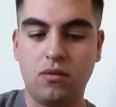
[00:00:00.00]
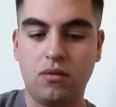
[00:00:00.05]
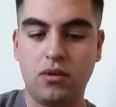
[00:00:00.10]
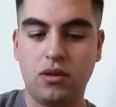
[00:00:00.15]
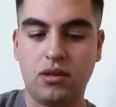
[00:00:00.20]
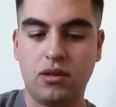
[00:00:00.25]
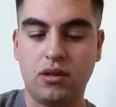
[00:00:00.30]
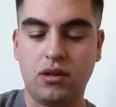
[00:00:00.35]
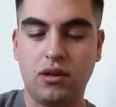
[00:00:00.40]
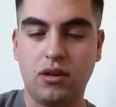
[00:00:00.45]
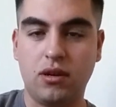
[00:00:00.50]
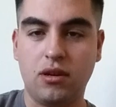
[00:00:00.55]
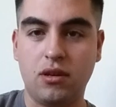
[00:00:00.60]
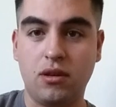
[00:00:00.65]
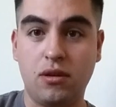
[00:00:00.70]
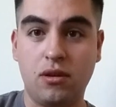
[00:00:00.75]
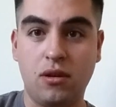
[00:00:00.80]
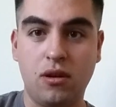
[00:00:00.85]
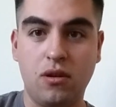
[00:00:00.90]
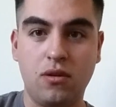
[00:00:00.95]
which
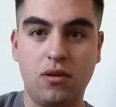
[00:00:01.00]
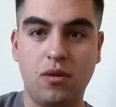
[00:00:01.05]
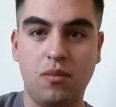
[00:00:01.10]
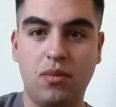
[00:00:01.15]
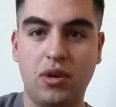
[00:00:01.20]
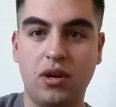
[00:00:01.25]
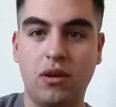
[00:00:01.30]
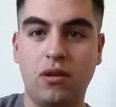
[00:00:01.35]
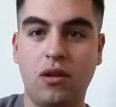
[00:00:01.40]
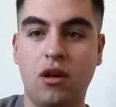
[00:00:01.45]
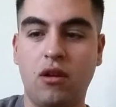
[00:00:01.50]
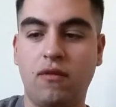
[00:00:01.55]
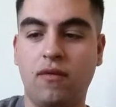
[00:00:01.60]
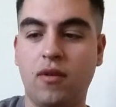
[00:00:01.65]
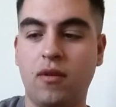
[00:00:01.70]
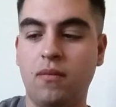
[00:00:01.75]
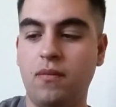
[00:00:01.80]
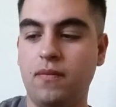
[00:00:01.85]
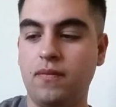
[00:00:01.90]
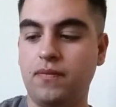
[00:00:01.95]
you can buy a lot of
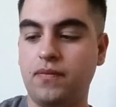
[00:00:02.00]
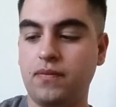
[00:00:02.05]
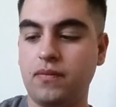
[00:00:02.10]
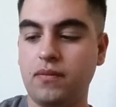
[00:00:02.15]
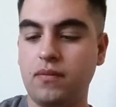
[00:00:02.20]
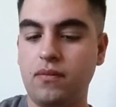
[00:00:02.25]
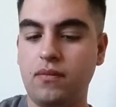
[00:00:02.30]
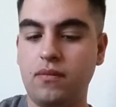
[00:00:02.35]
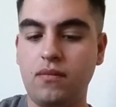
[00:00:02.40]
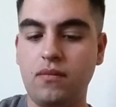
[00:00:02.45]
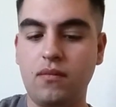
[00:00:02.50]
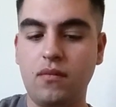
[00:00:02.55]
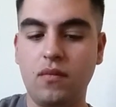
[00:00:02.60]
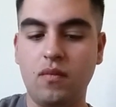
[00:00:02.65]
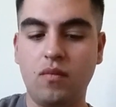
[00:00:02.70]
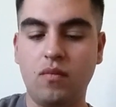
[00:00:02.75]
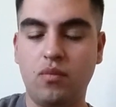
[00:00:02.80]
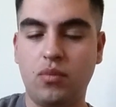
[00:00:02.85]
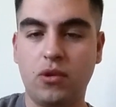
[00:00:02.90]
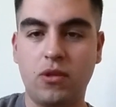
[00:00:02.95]
them,
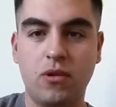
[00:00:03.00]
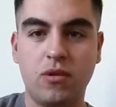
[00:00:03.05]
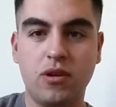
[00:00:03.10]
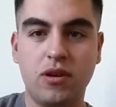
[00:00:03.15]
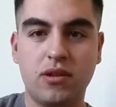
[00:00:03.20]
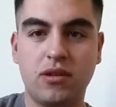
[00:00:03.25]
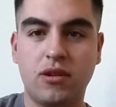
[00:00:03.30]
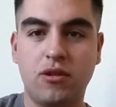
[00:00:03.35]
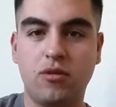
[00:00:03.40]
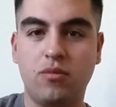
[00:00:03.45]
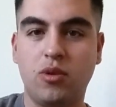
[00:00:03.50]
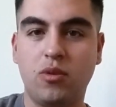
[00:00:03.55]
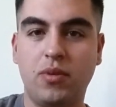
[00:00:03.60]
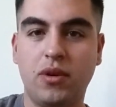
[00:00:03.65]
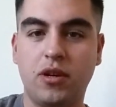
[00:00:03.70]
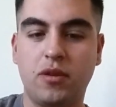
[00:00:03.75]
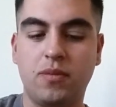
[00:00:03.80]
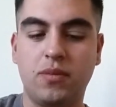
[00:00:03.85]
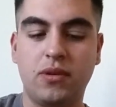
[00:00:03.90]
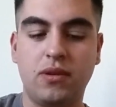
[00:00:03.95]
but they're not terrible
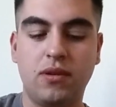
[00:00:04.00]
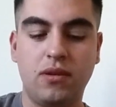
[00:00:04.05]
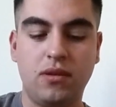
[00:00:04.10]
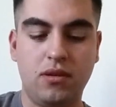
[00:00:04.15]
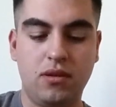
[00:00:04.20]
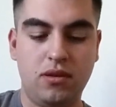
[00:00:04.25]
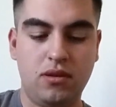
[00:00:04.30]
pipes.